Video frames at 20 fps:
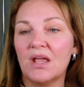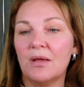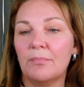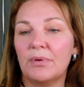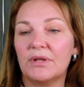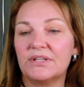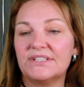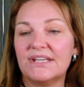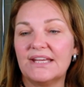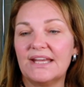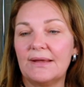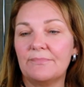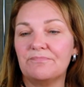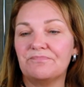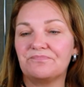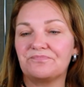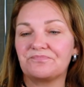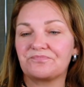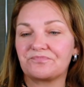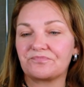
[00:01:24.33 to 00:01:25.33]
But
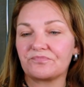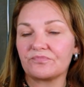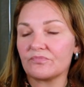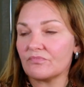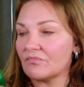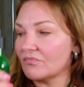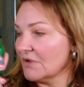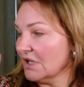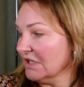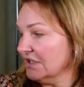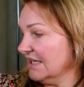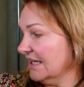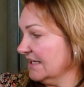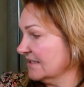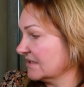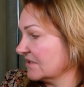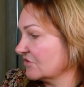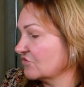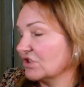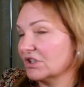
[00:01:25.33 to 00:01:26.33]
yeah,
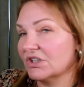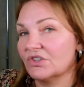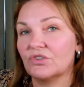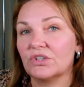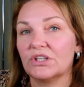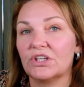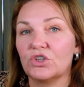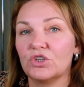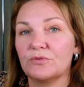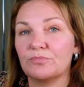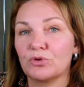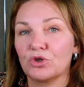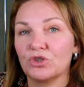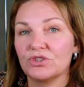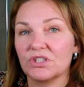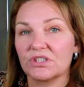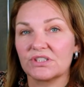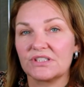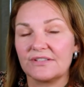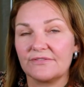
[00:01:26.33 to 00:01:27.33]
it's a really good product.